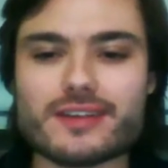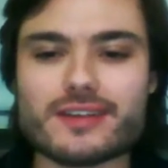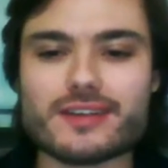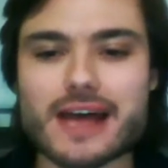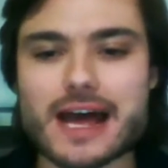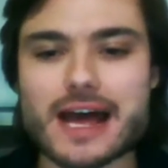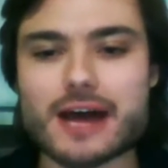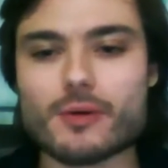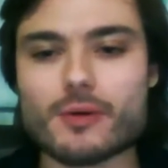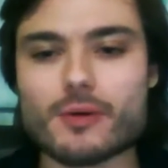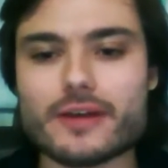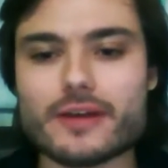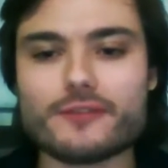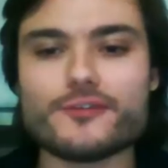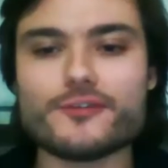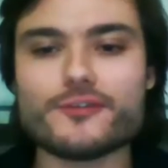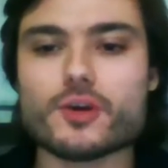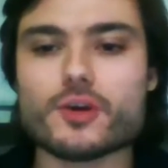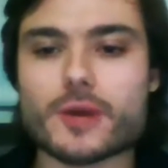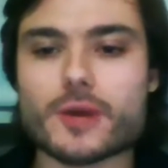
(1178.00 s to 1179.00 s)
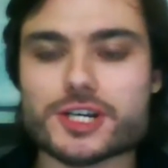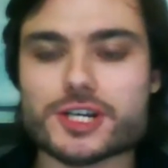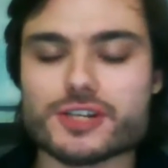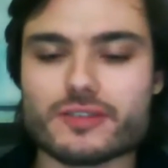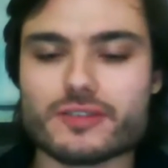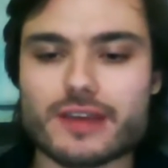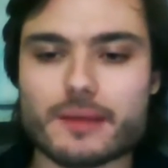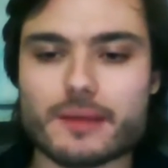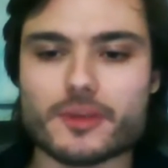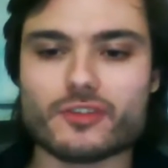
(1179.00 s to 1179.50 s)
Uh, we've had a few
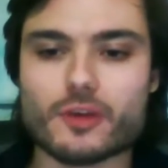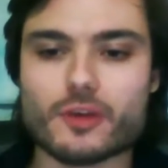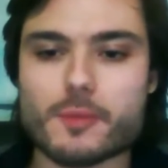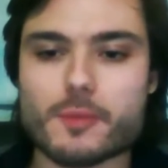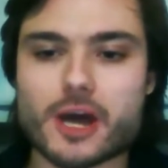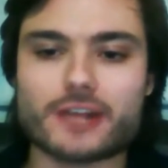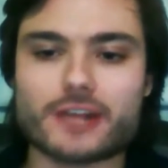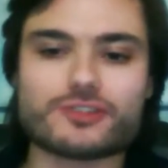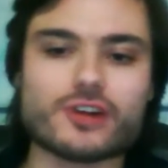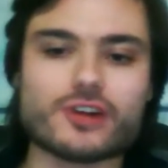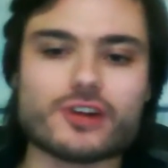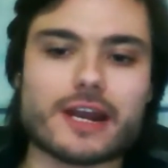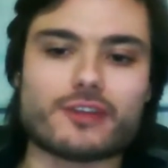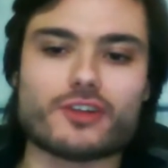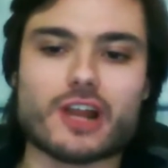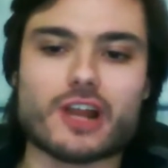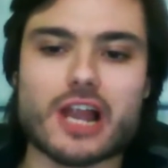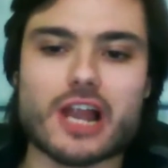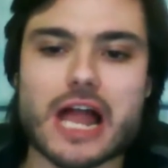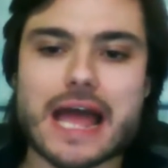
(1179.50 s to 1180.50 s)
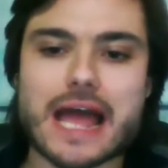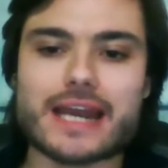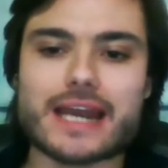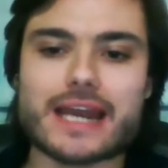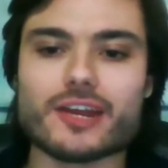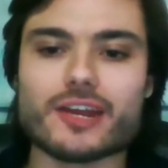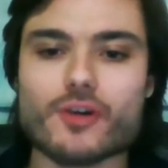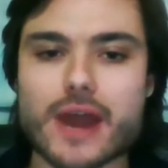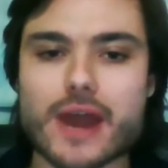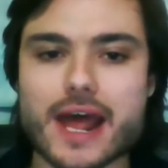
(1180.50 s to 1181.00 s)
questions come in, so we might try to sort of
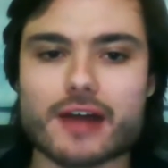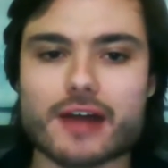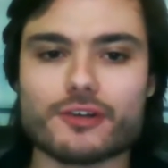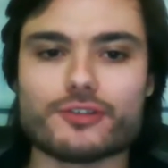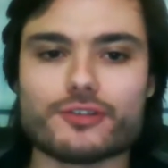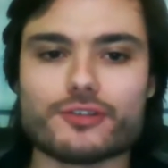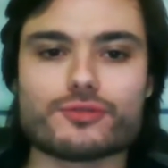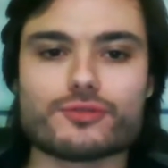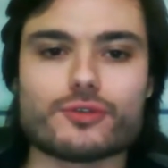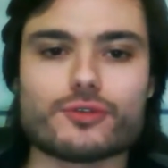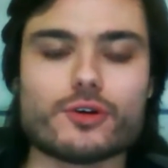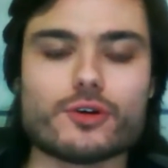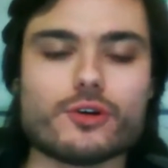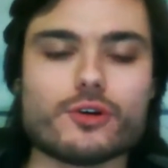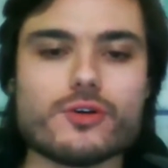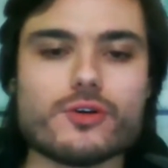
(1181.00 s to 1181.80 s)
lightning round through.